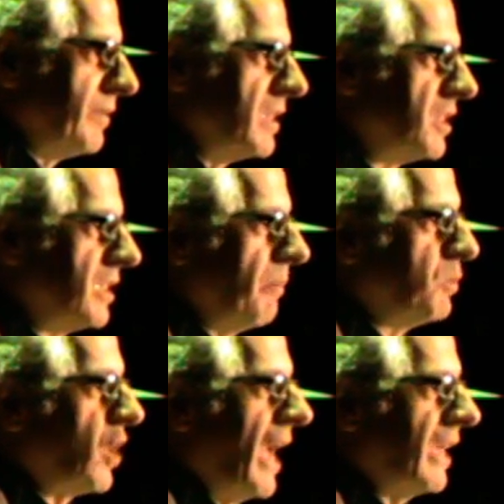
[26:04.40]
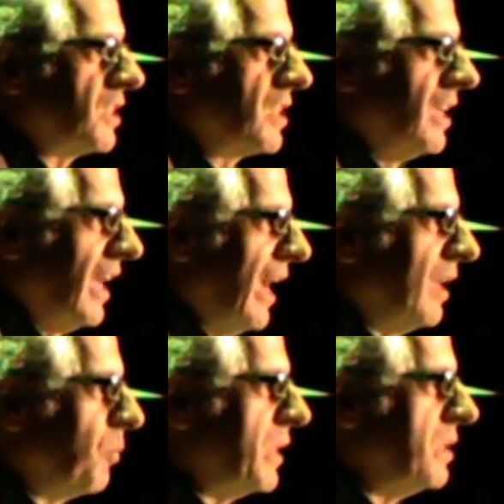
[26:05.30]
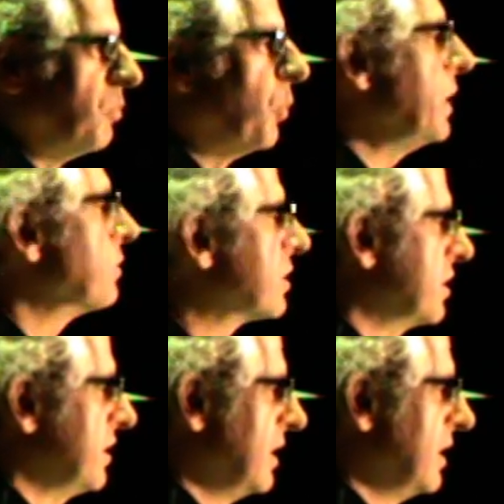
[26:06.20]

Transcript: of this subject. And we used to